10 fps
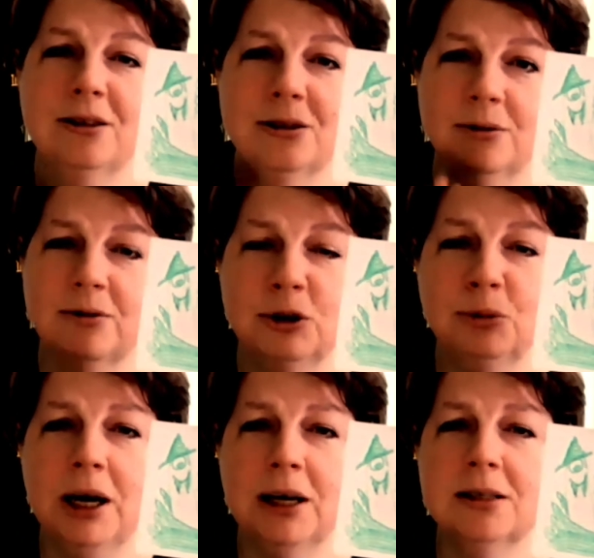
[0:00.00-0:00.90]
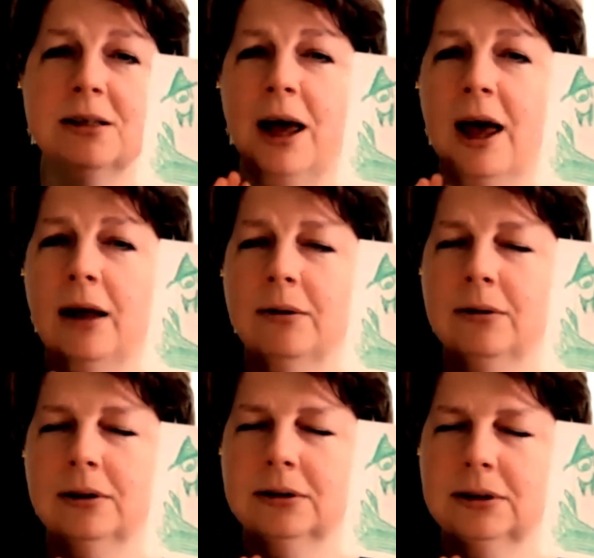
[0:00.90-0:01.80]
serves you best and
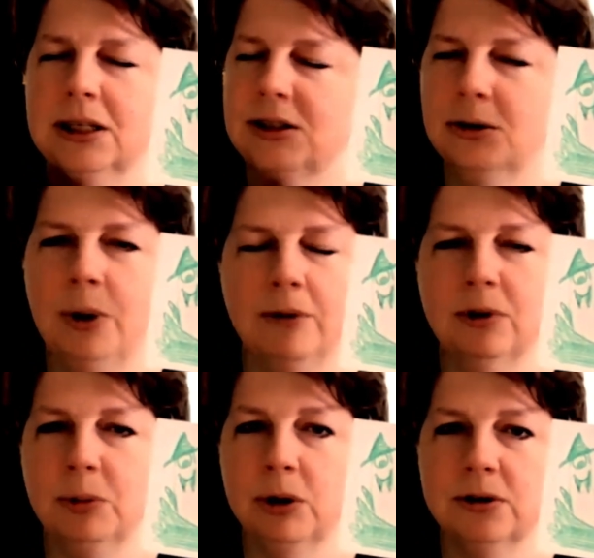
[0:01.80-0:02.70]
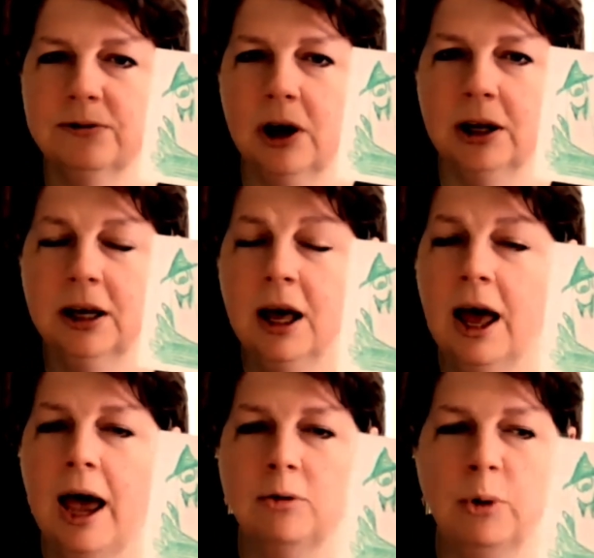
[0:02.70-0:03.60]
lets you have the most fun.
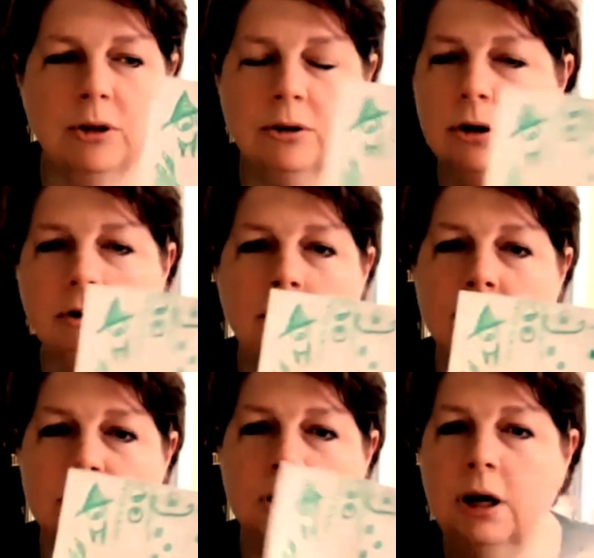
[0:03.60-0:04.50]
And whether you're using